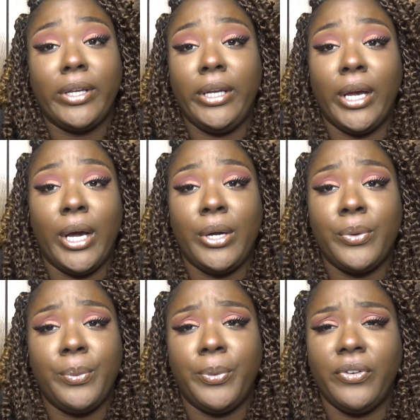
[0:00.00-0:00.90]
yeah, I
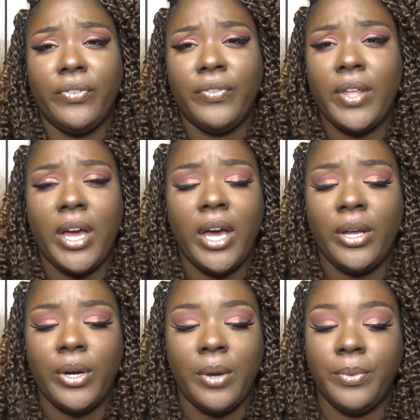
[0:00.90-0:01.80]
don't approve of
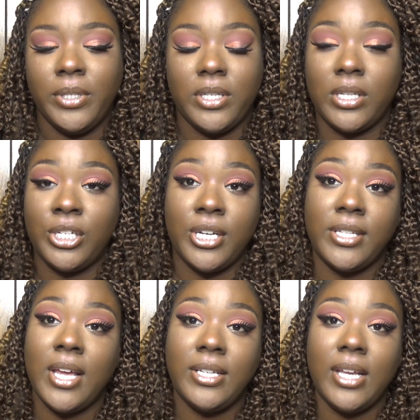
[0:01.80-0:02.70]
that. I wouldn't
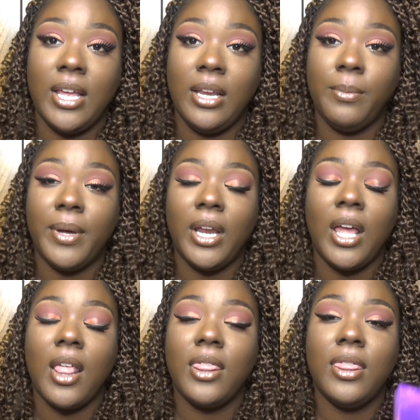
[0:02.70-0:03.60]
suggest that to
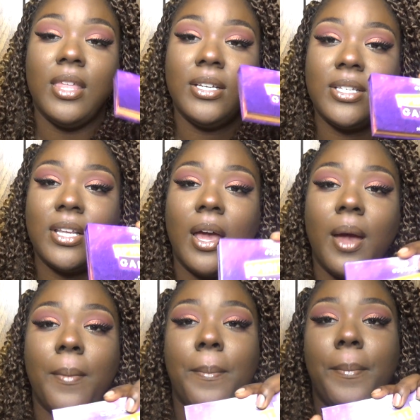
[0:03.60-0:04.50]
anybody. This
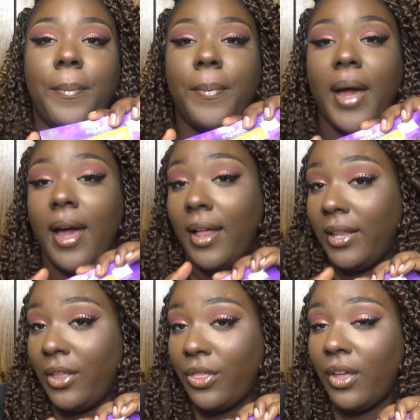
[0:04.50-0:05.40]

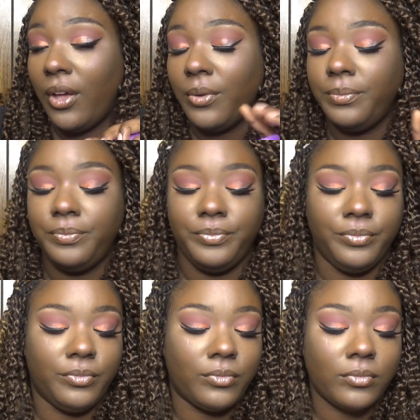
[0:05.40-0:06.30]
palette though
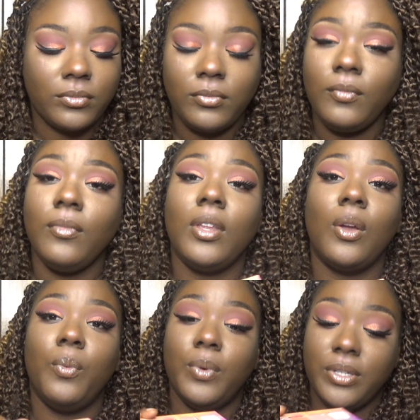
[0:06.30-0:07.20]

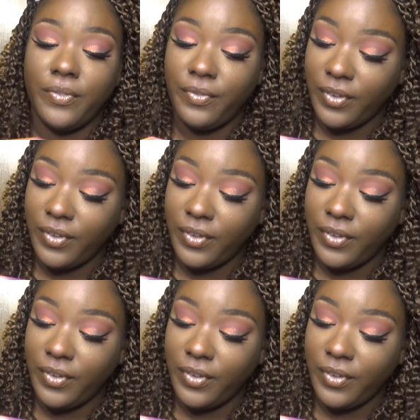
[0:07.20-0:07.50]
was